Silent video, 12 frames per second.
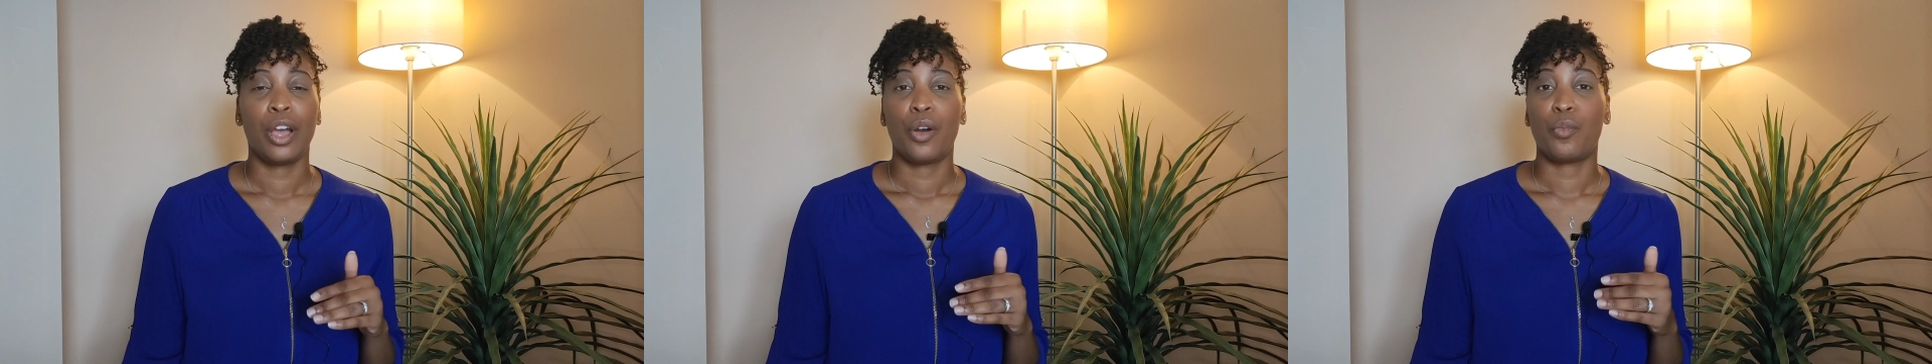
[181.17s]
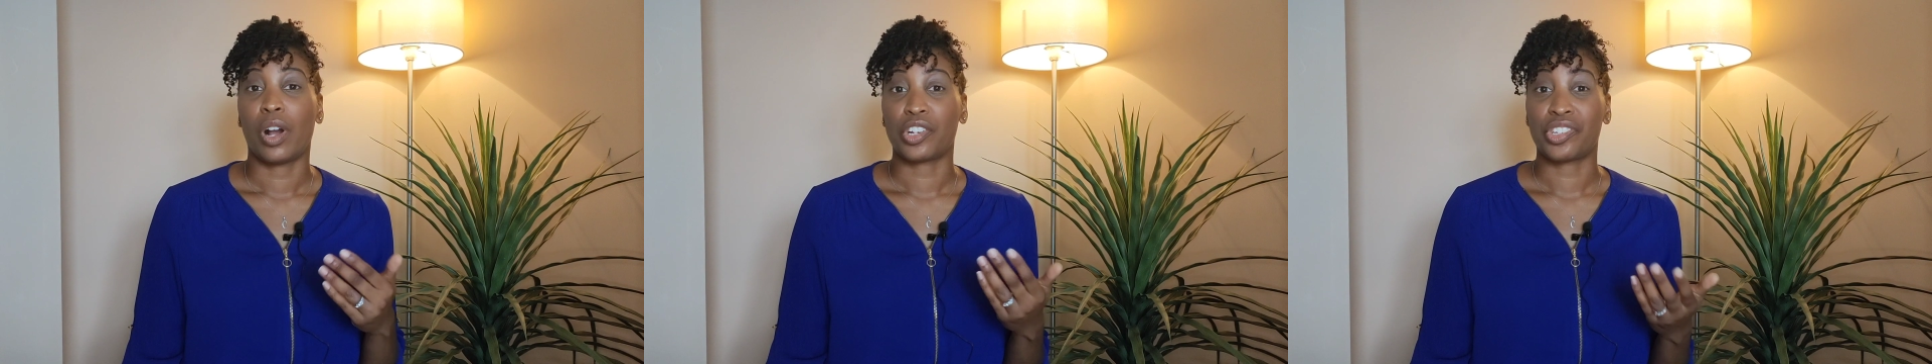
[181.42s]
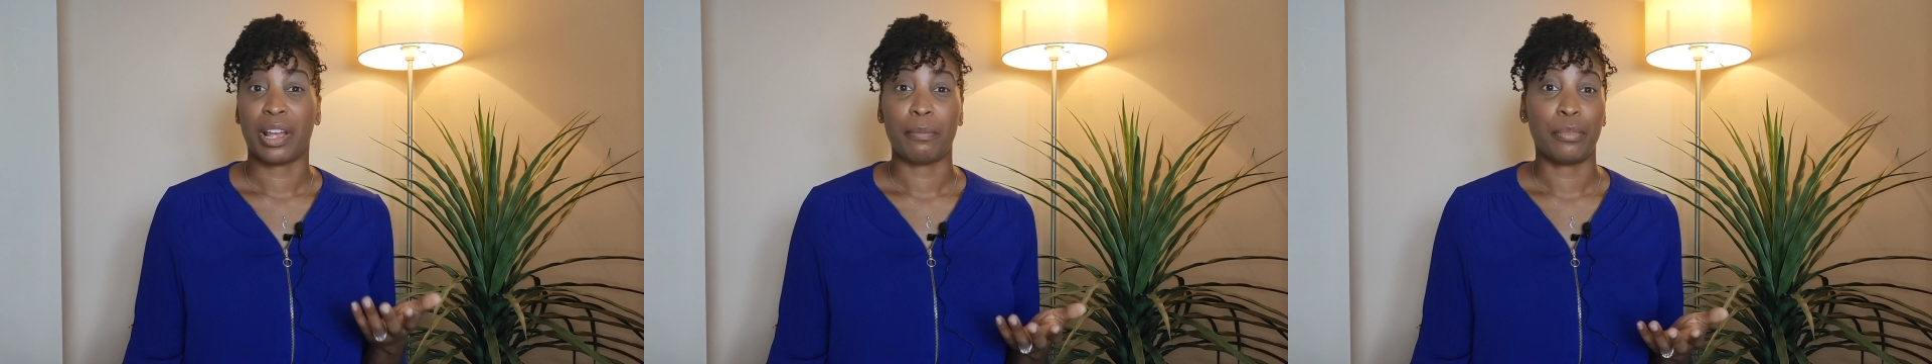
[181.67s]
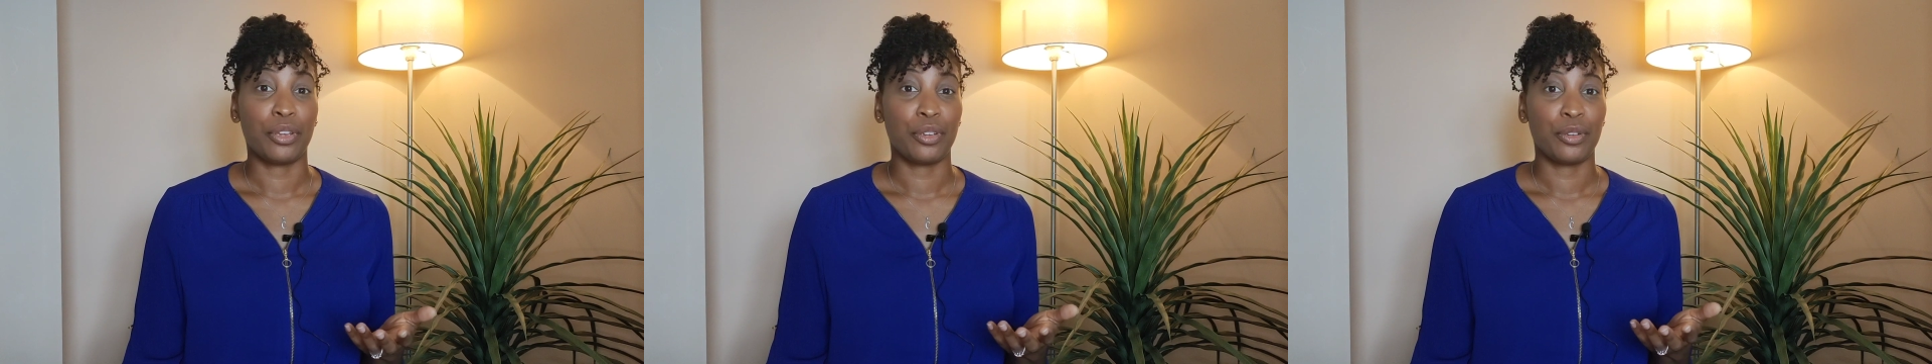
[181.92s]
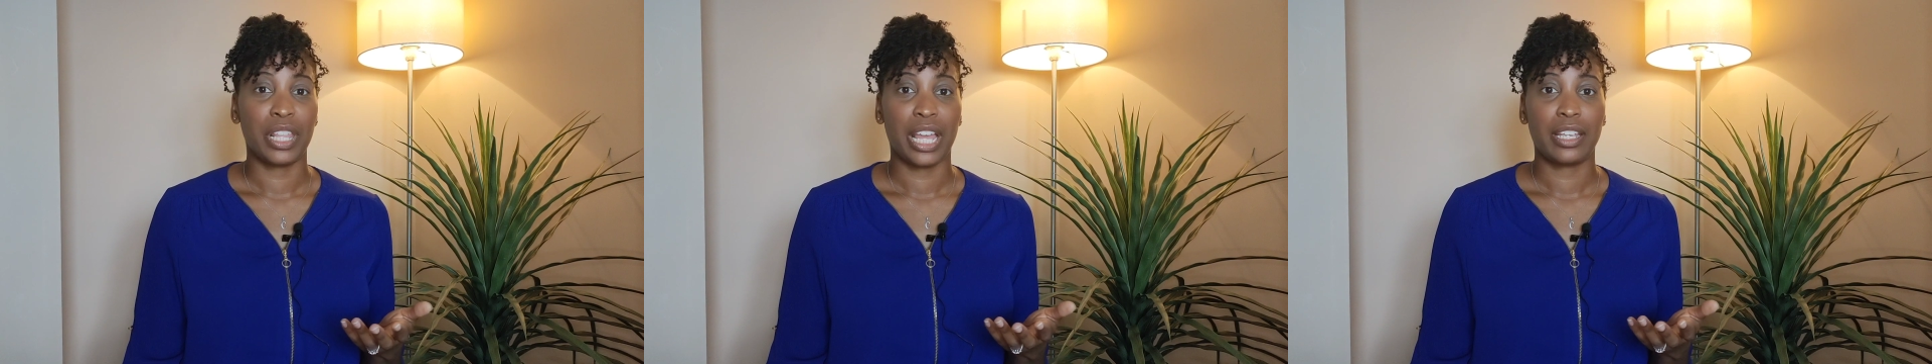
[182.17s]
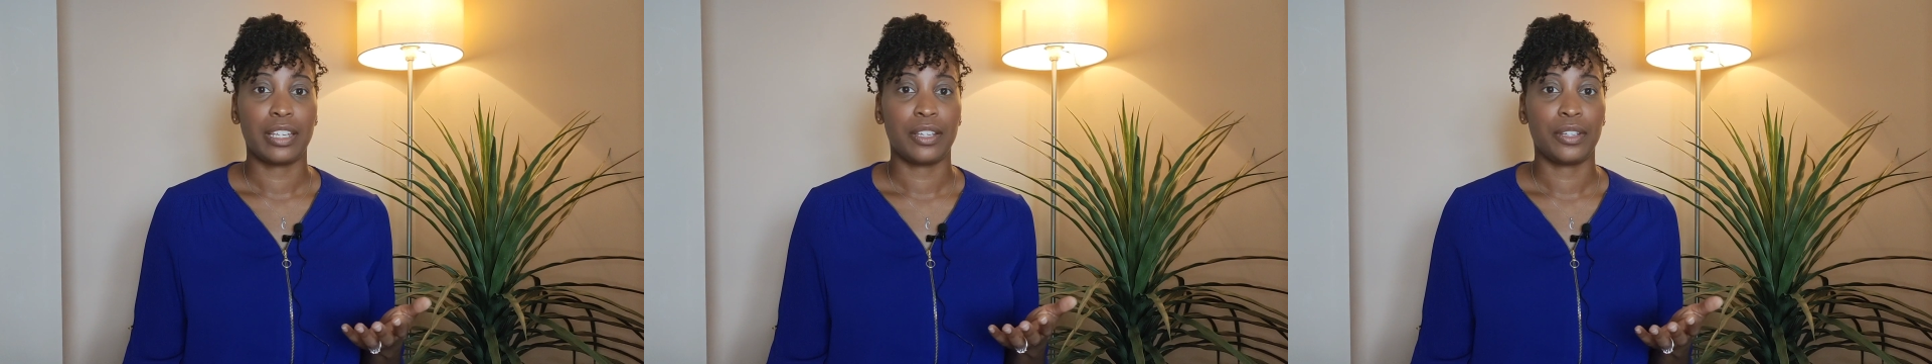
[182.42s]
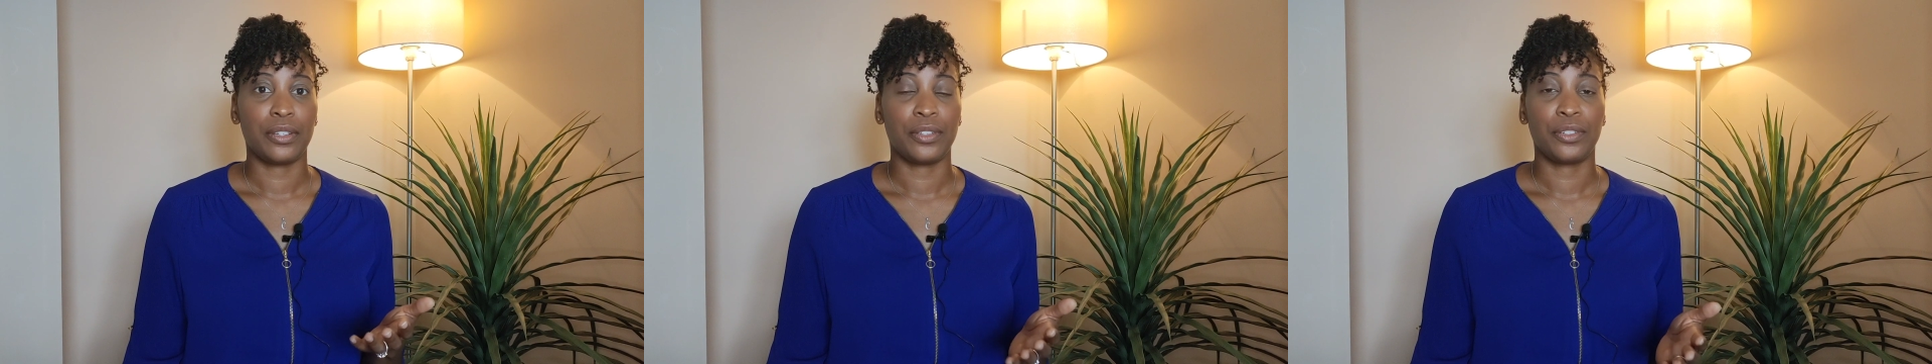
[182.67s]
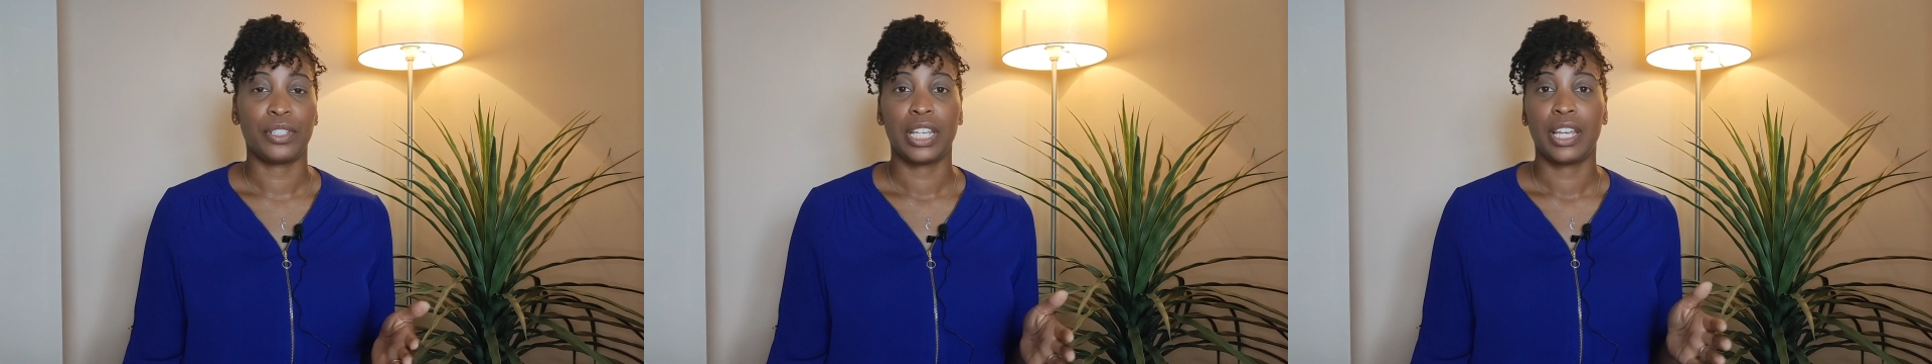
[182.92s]
what shampoo they
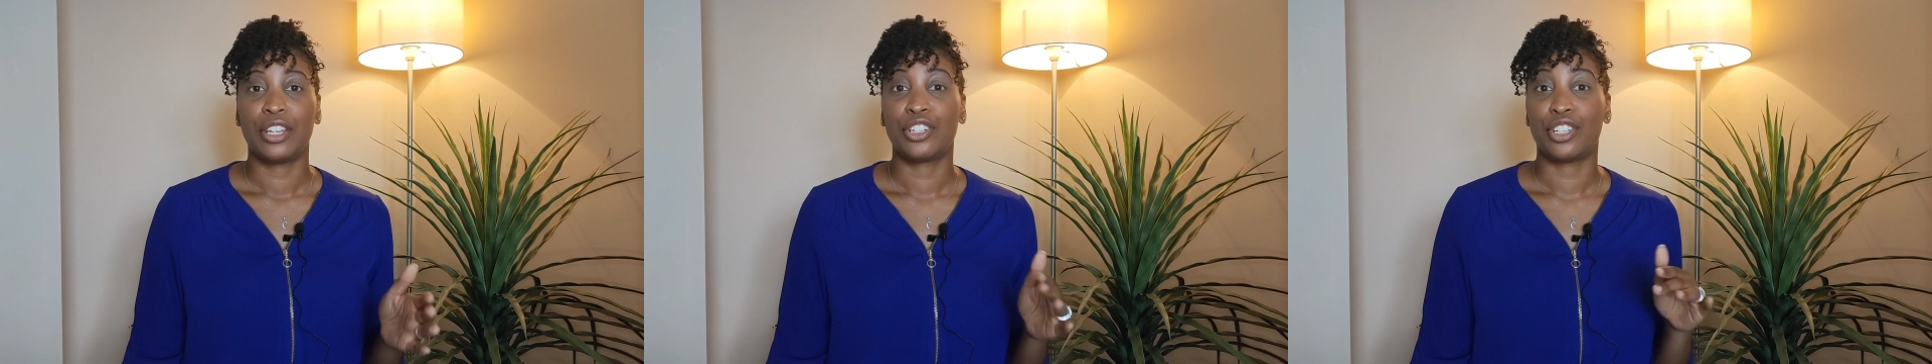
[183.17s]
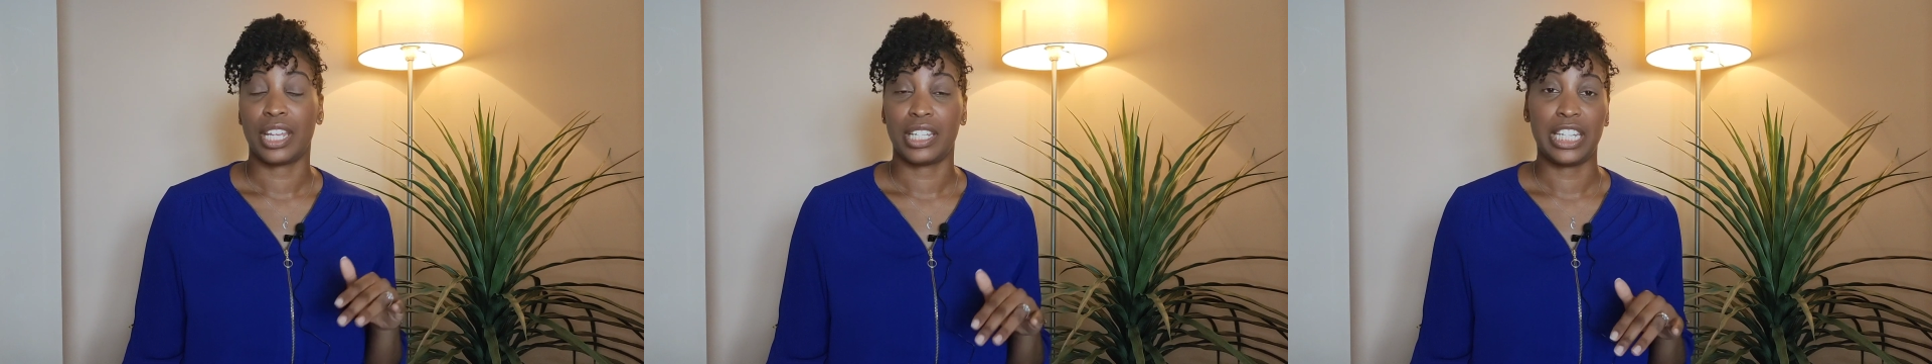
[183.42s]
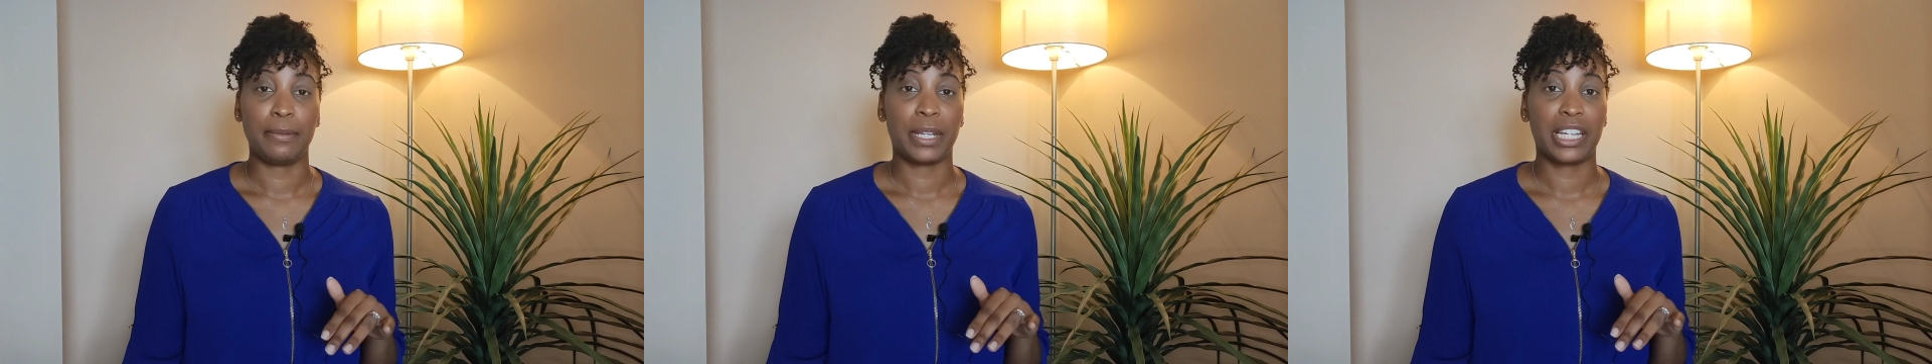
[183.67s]
use, do they deep